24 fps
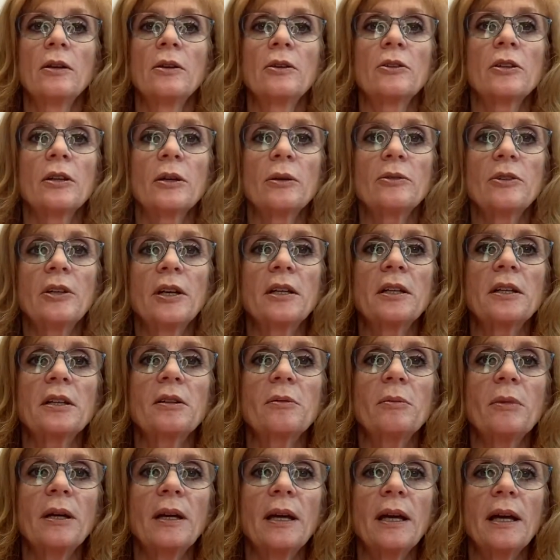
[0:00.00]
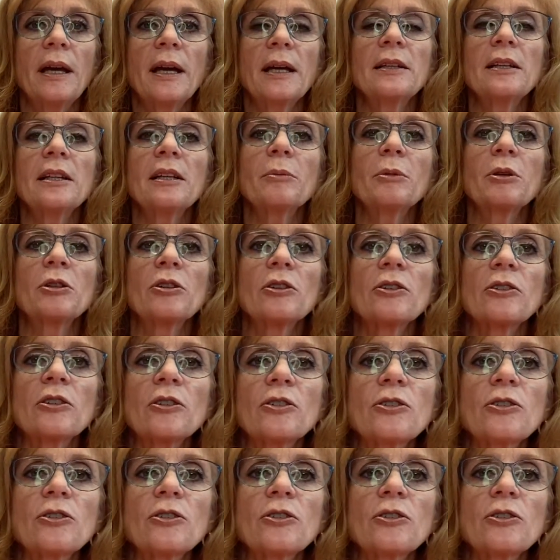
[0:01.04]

So I would take it in my hand, I just